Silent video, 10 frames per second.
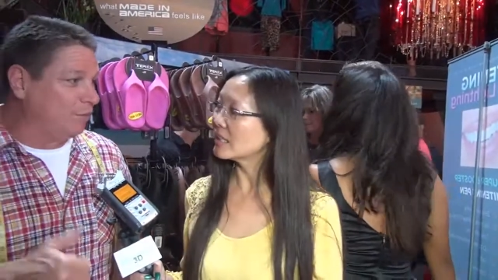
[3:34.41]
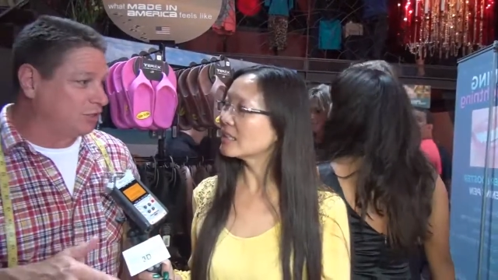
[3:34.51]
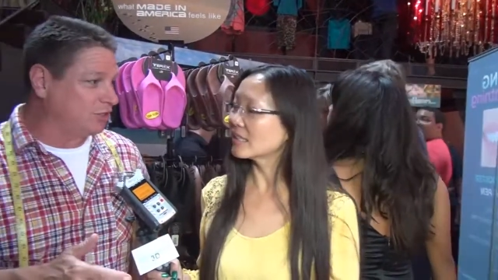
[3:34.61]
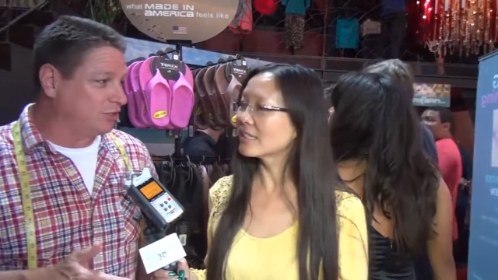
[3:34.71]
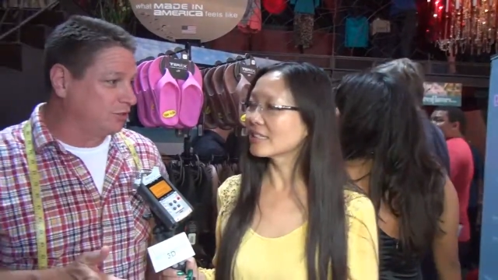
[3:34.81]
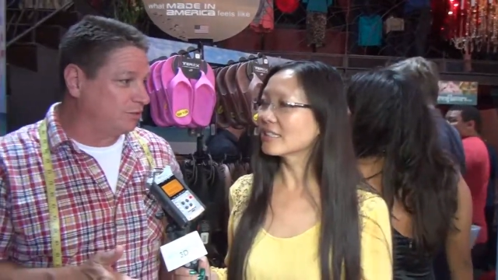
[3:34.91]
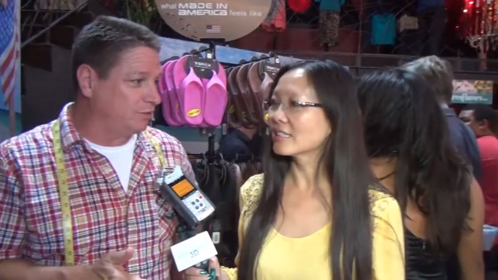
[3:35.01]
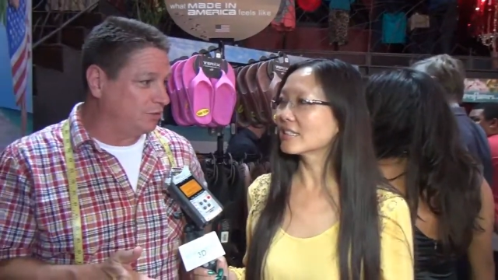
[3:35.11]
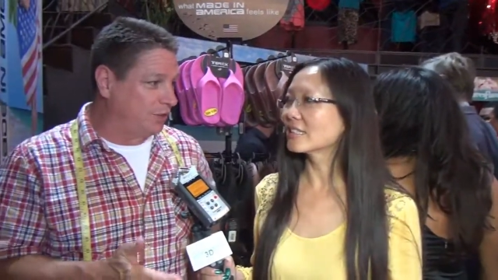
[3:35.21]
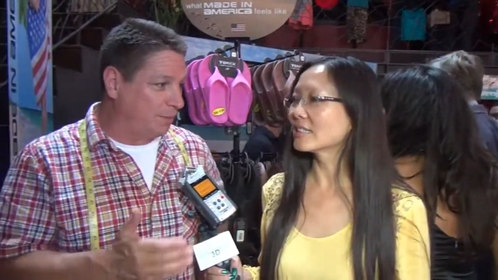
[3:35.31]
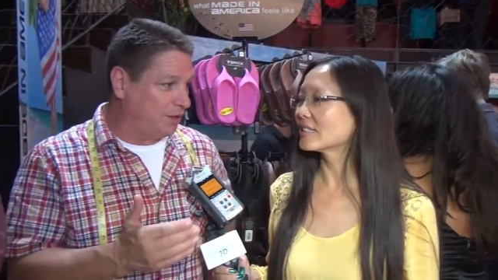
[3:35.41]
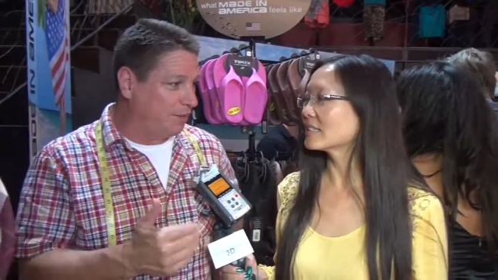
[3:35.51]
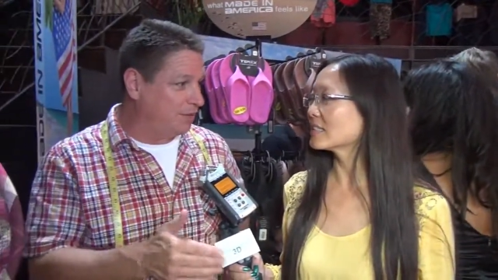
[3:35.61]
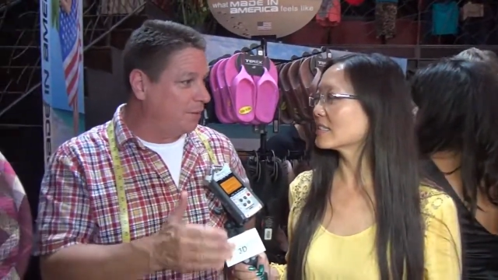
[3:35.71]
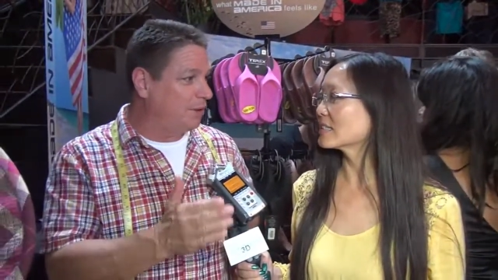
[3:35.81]
Speaker 1: which is
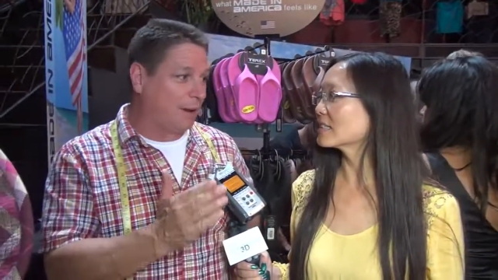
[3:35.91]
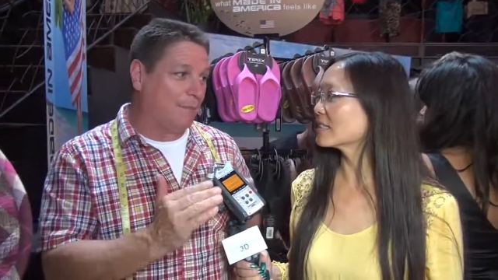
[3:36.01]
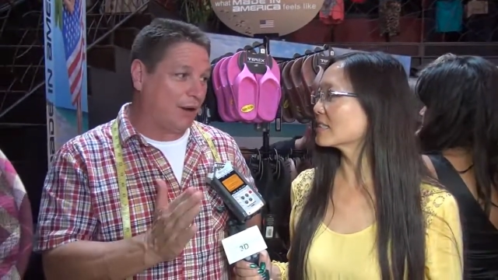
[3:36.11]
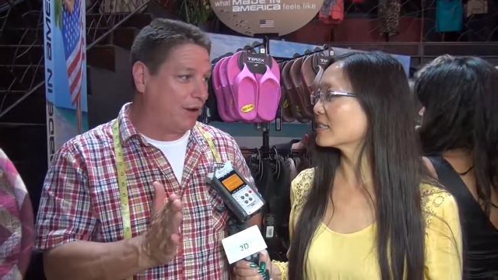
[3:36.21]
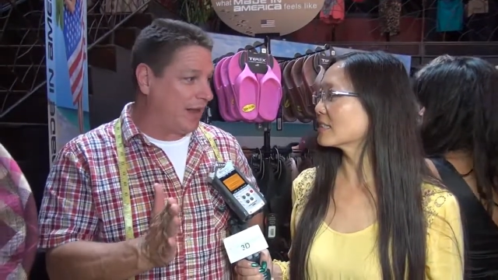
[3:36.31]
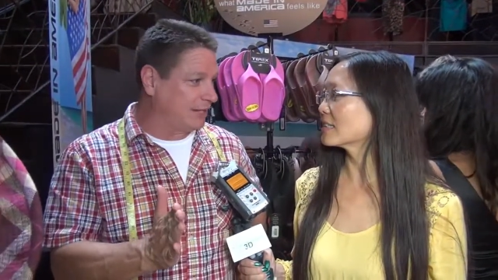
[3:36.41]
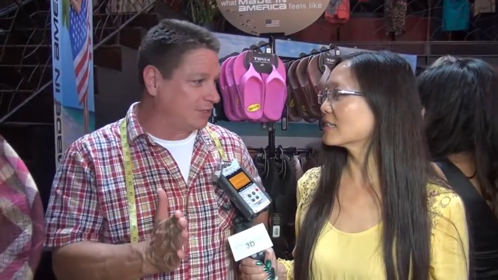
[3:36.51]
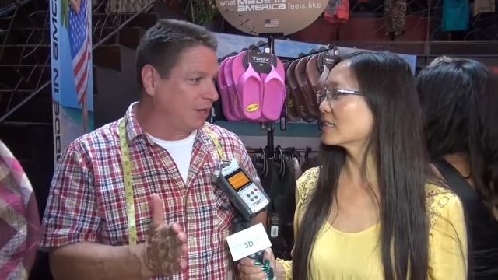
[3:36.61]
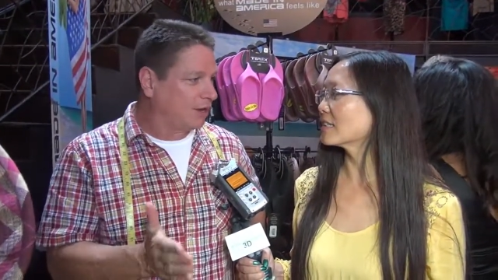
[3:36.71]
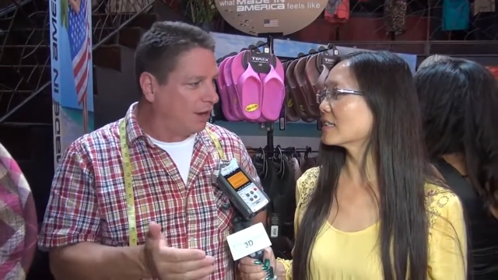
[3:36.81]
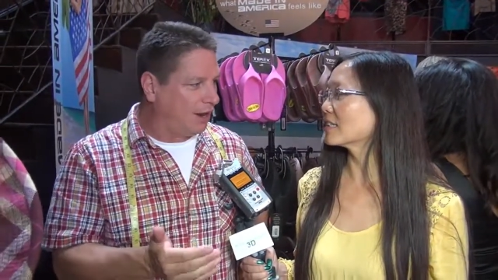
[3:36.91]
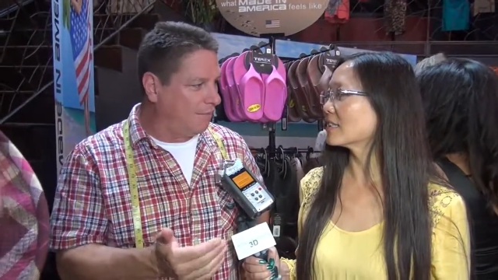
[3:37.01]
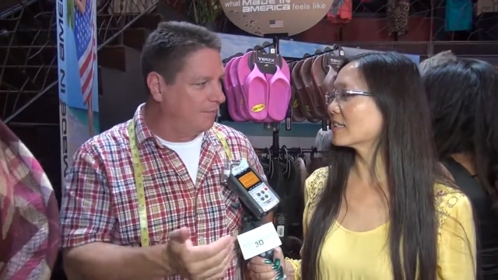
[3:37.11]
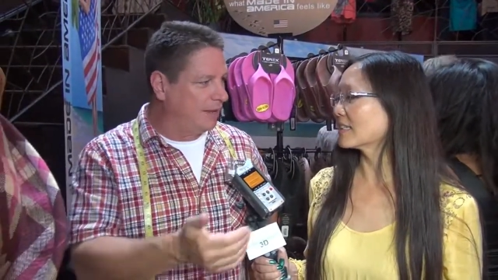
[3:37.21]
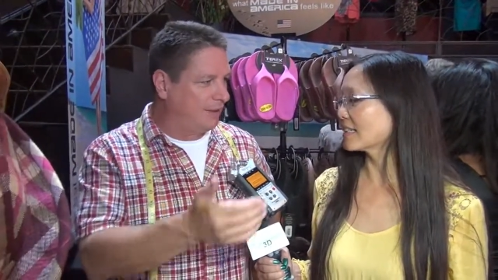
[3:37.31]
www.baronhats.com,
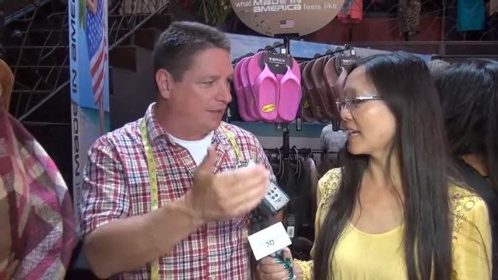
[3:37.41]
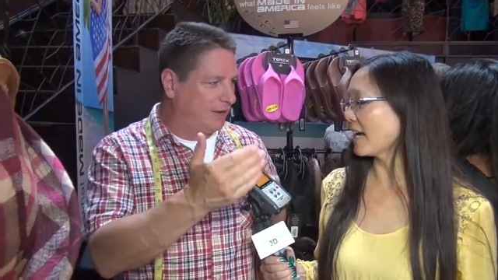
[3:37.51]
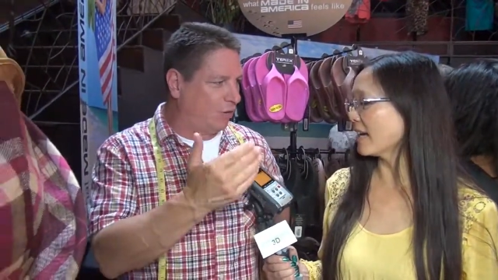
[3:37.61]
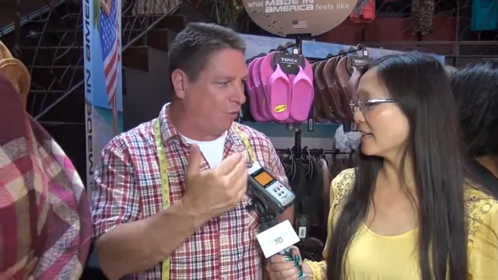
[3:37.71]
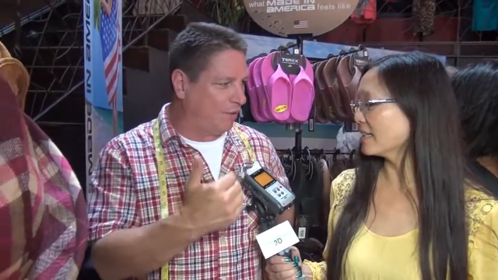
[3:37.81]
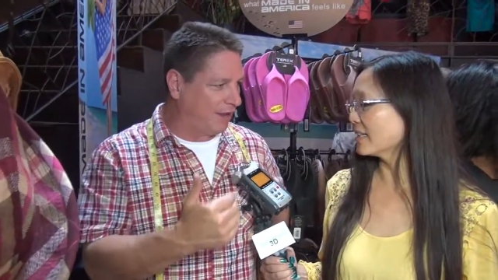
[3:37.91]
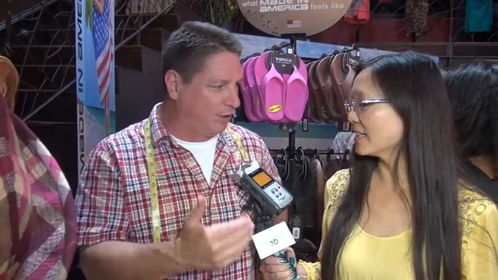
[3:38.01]
and then or they can go